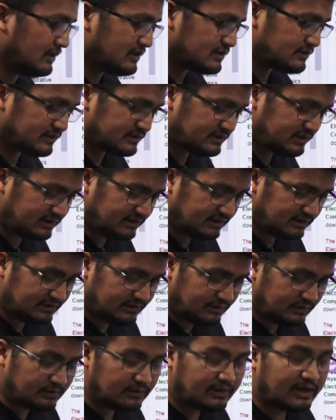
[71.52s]
So see,
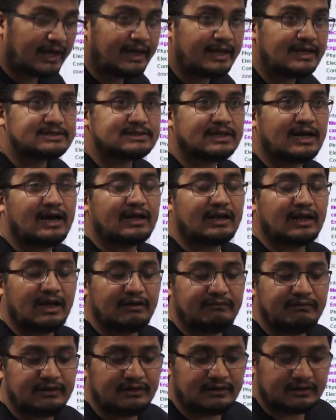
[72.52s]
you guys are
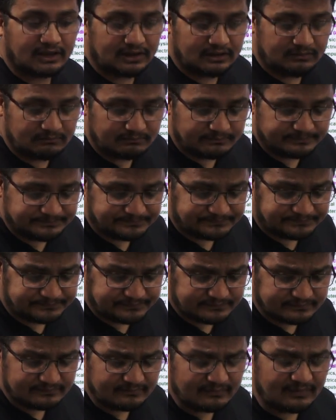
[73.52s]
having time.
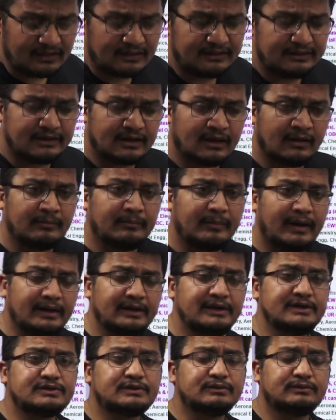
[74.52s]
There are
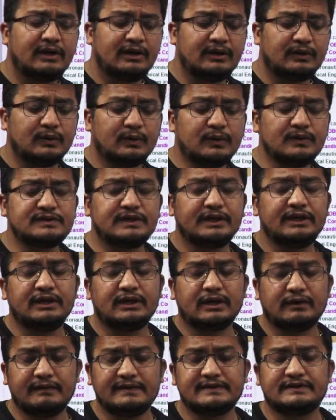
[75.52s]
many students whose
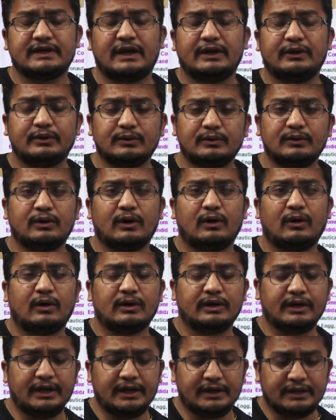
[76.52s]
interview is scheduled
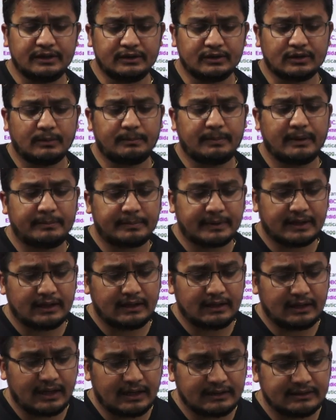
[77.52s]
on 18th of
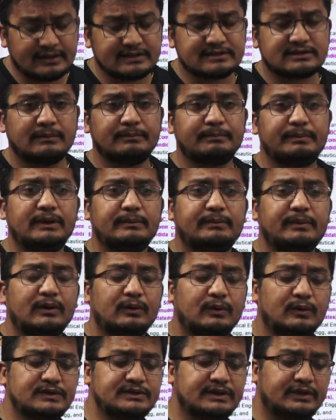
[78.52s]
April and there are some people
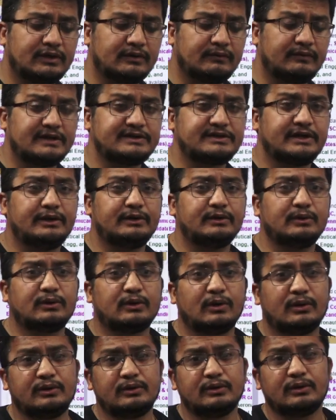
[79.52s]
whose interview are
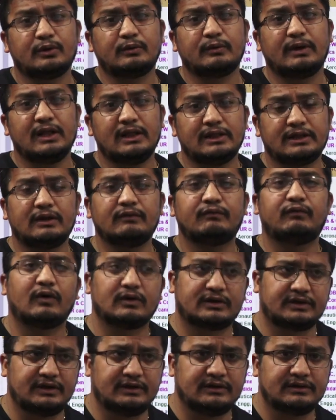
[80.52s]
scheduled on you know 12th and
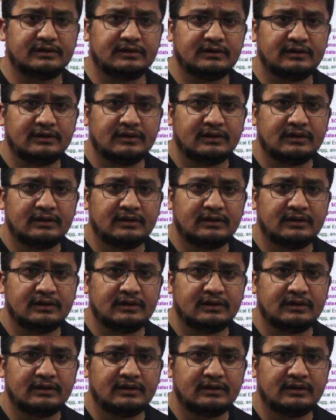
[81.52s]
14th.